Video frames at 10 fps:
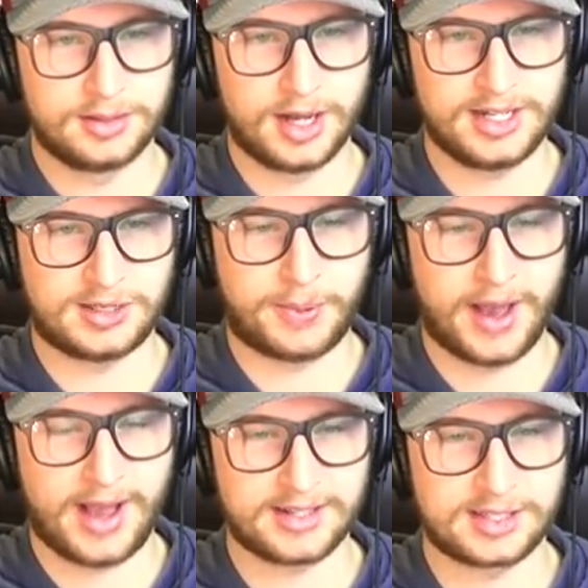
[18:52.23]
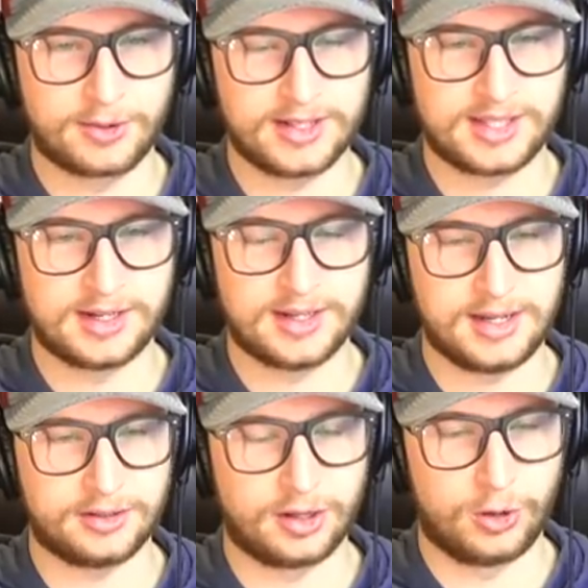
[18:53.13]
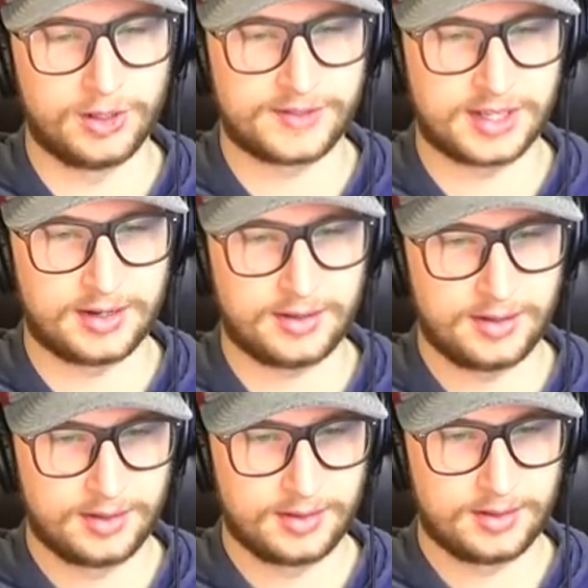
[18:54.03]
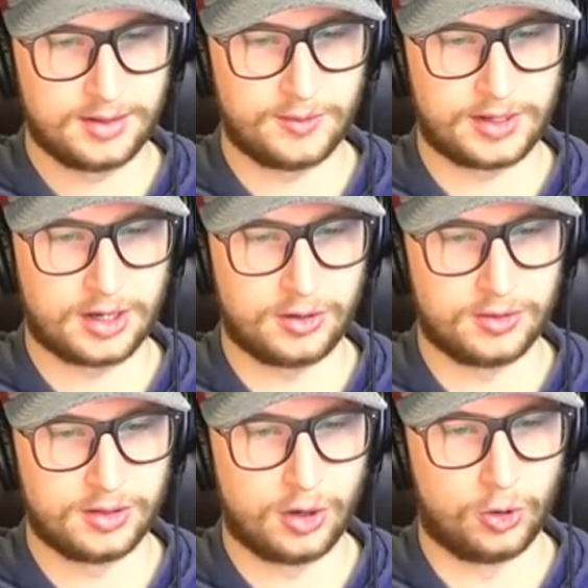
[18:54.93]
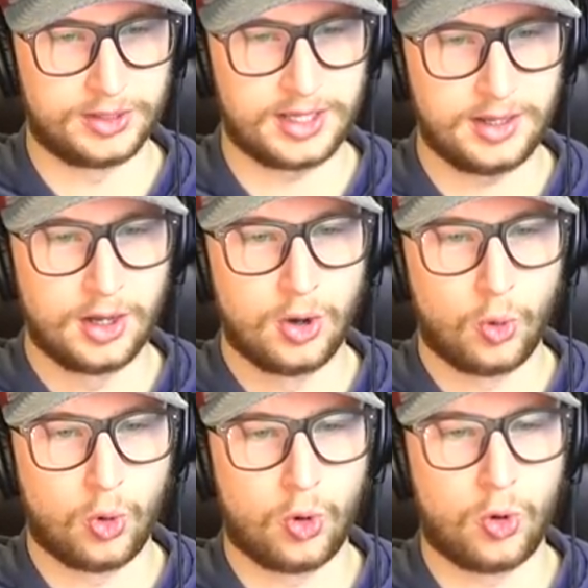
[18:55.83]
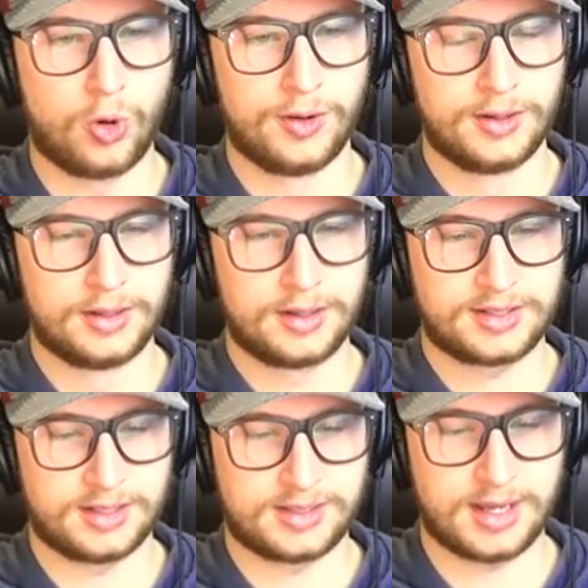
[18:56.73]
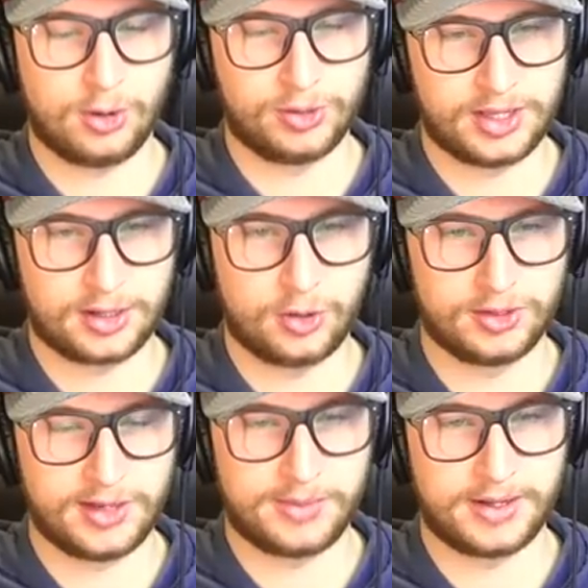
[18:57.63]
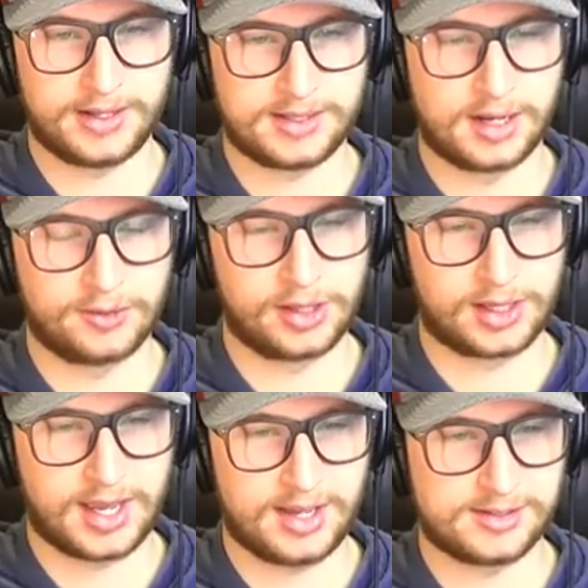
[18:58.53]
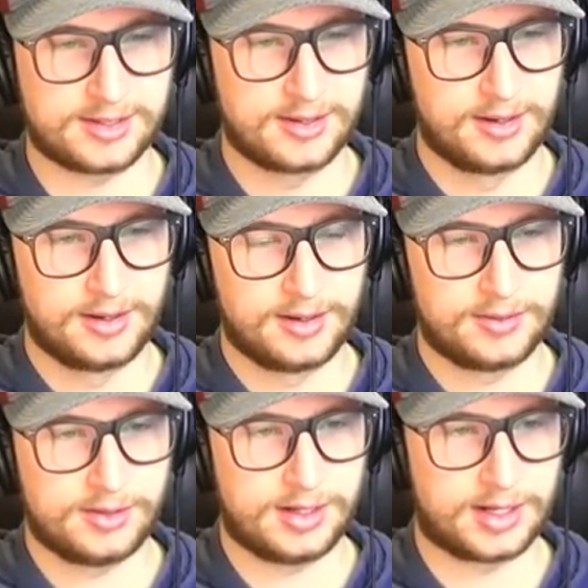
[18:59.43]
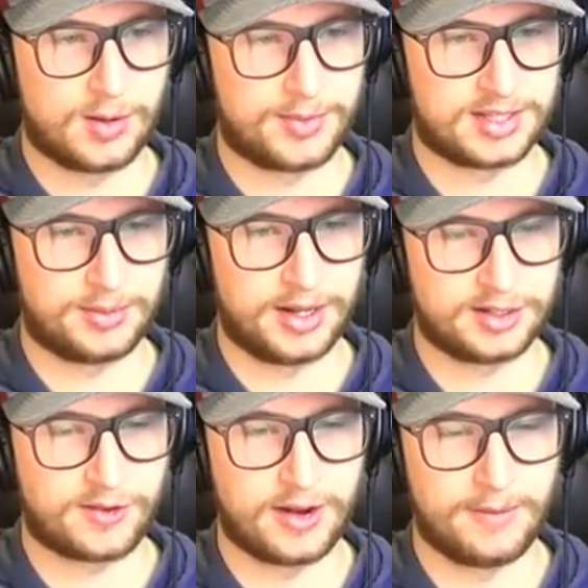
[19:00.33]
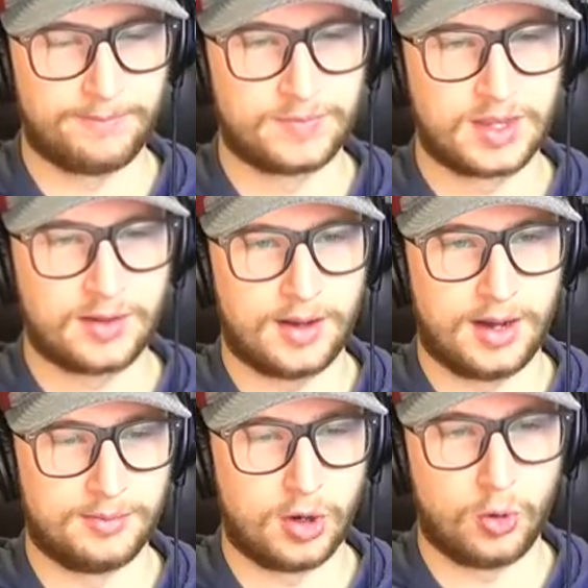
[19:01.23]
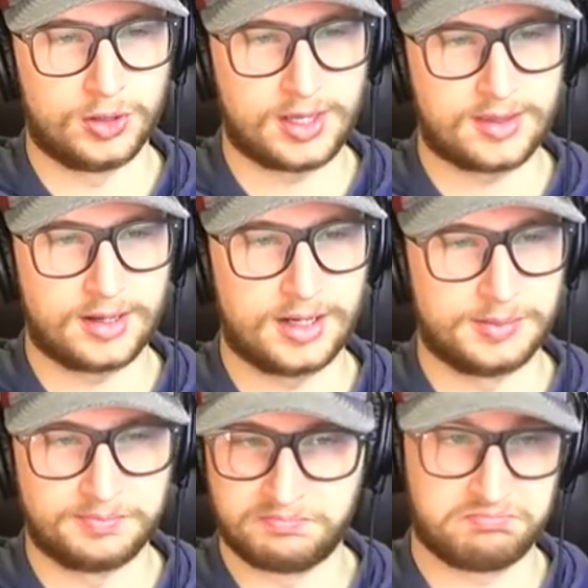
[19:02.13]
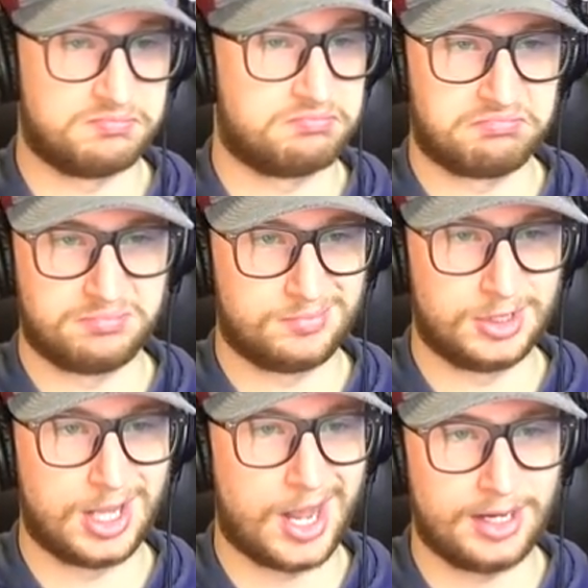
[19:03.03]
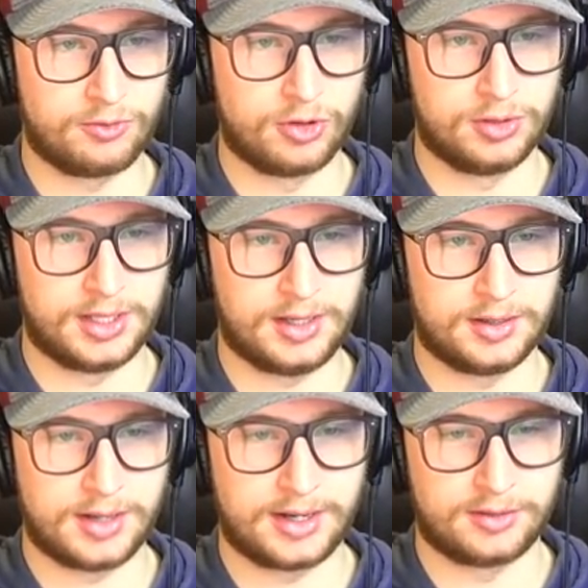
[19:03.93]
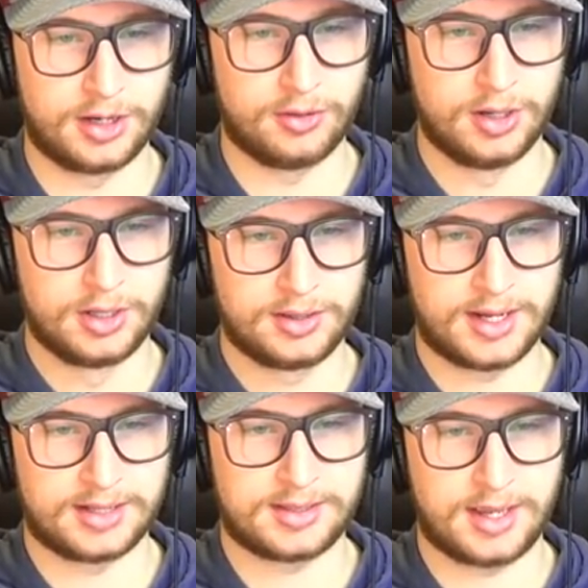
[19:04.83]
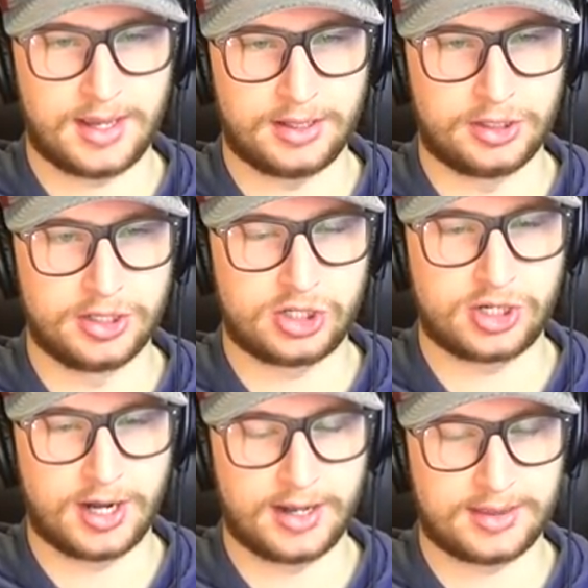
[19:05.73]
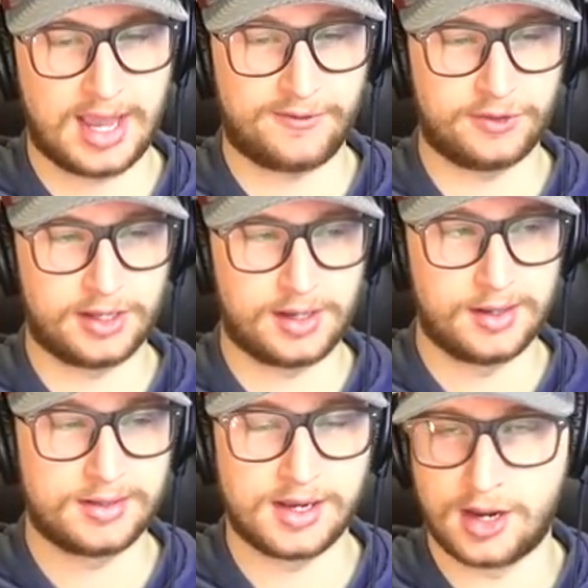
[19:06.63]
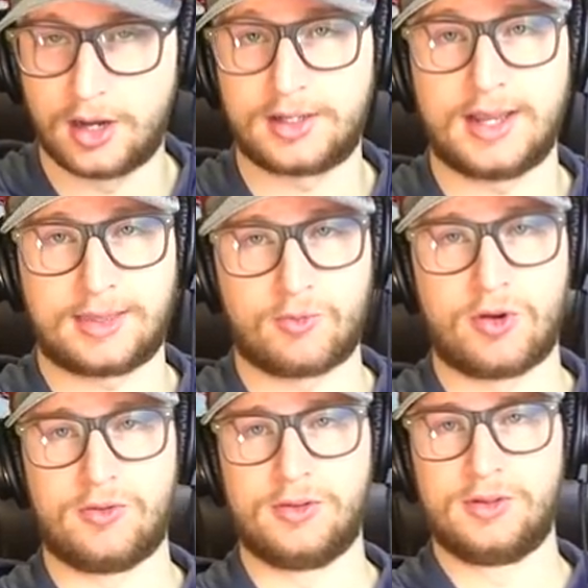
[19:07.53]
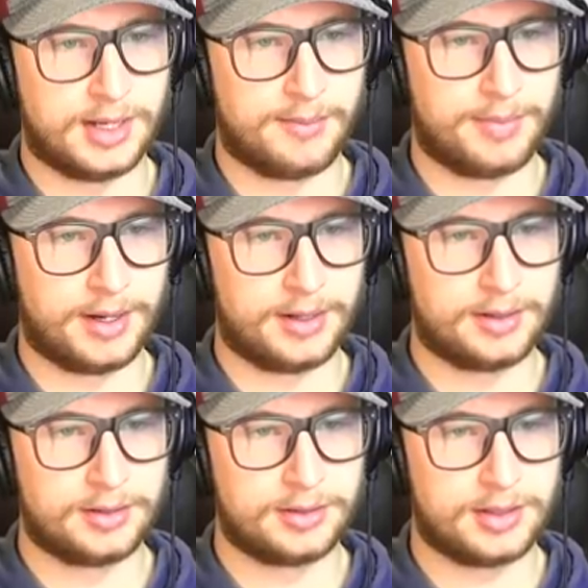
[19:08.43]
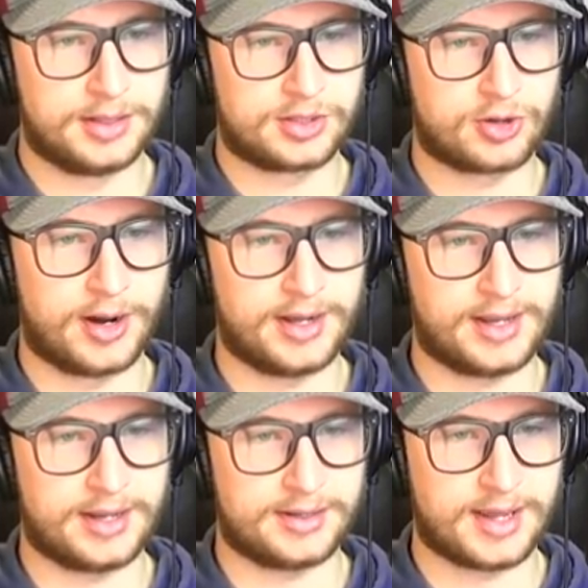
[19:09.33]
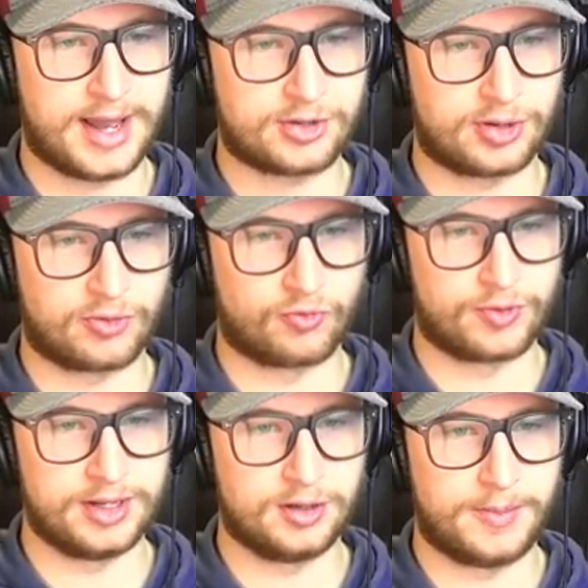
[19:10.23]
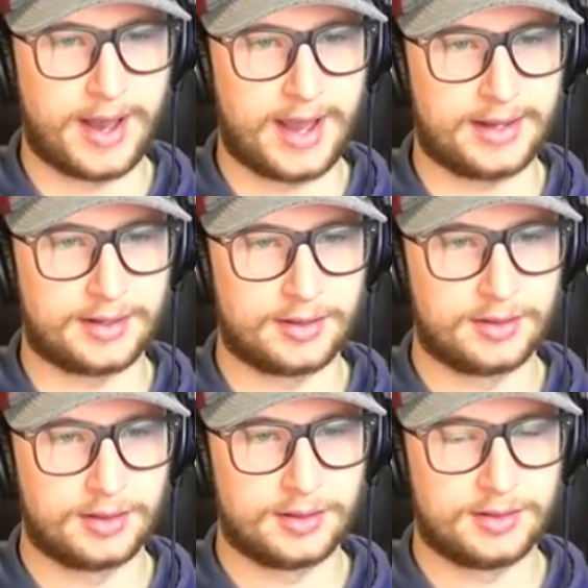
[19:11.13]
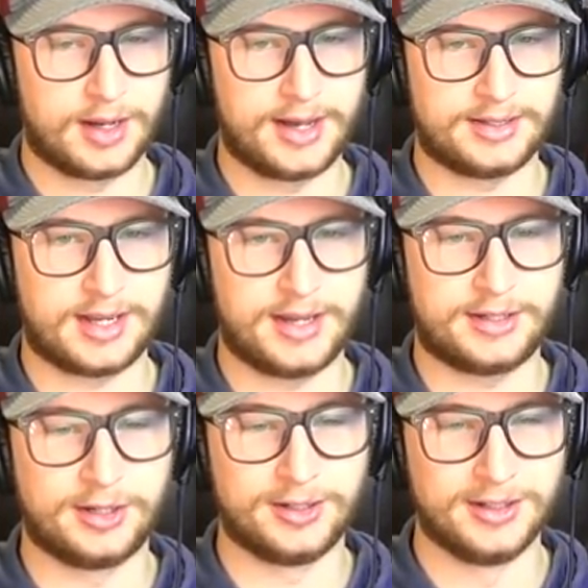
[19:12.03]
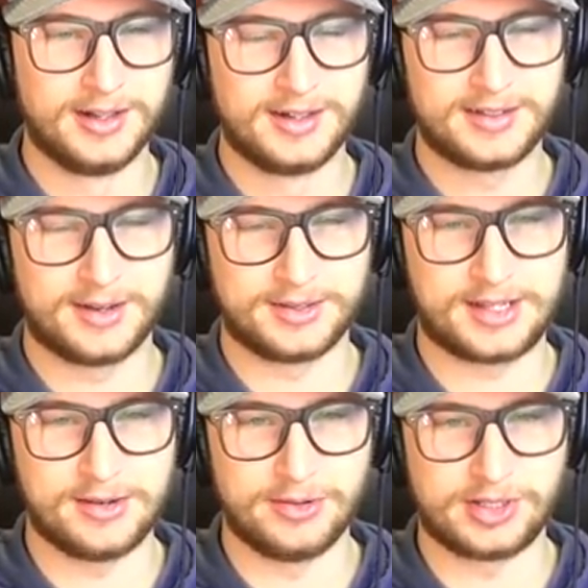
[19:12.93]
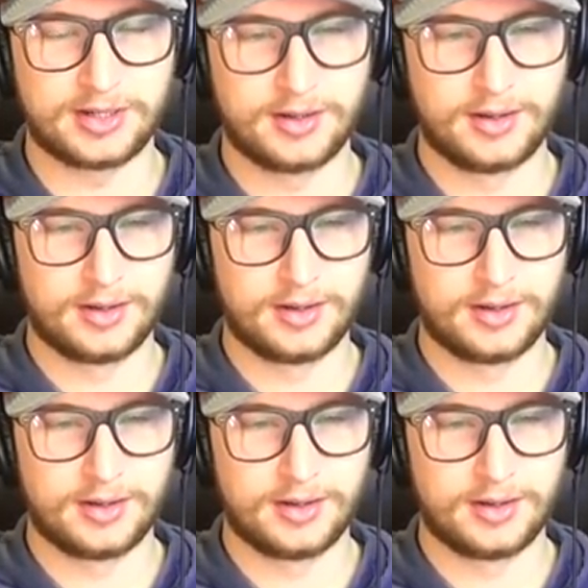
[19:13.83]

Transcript: Nice pass. Threads the needle to Olofsson. Here we go. Oli. Oh! I was going to say Oli the goalie, but that's not really the case. Need to come up with something else for him. Oli the line rolly. I don't know. That's a good shot. Thankfully, did not get through. Dumba is trying to get his hat trick real bad. Nice, Eichel. That was huge.